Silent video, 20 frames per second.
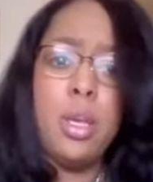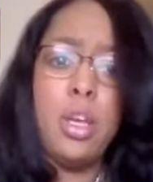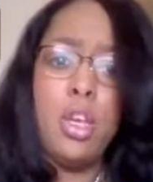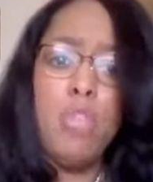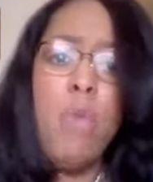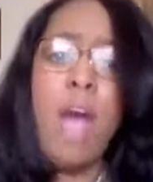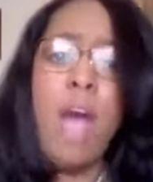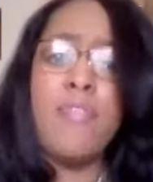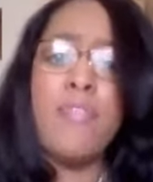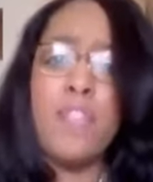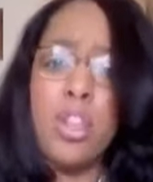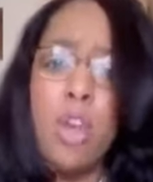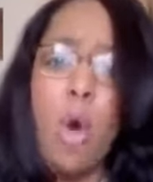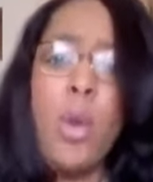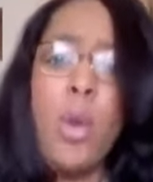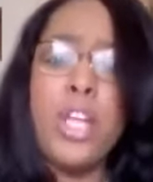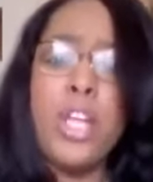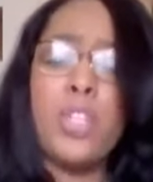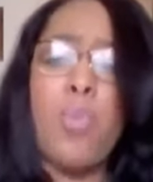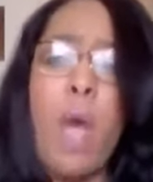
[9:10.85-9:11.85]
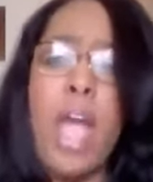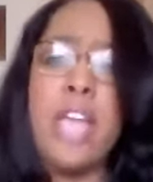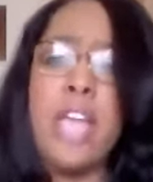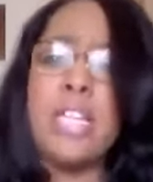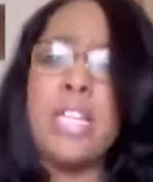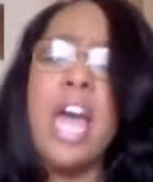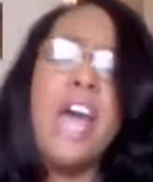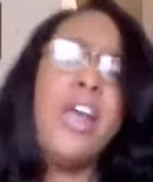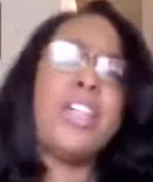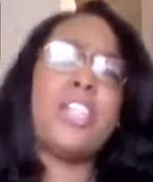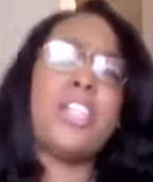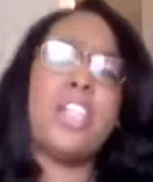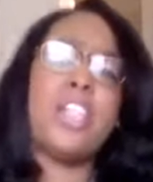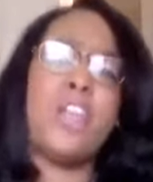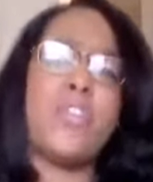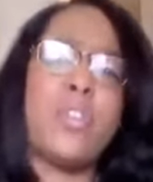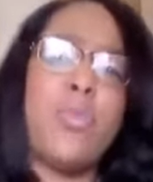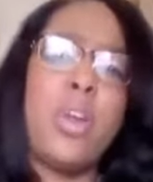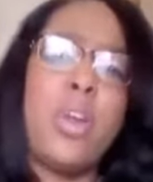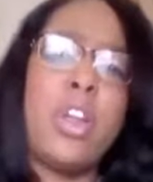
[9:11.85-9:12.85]
You have to know his ways. That's the
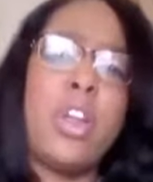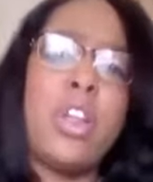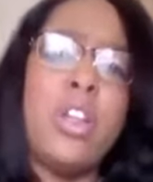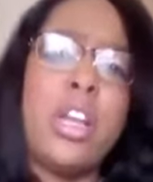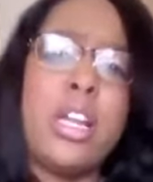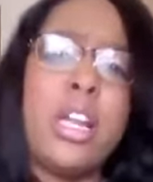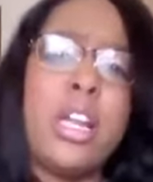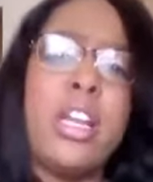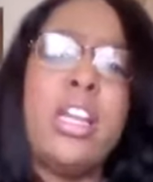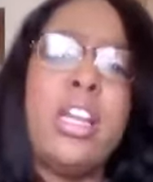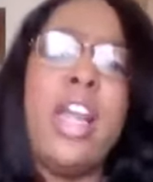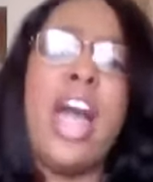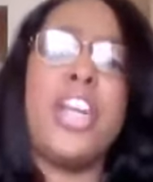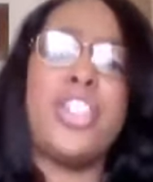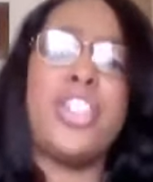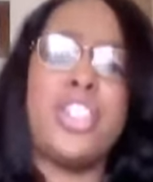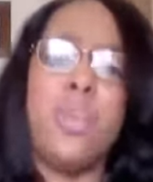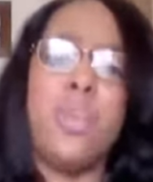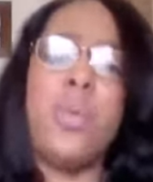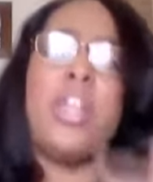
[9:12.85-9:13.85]
difference when you look at Elisha.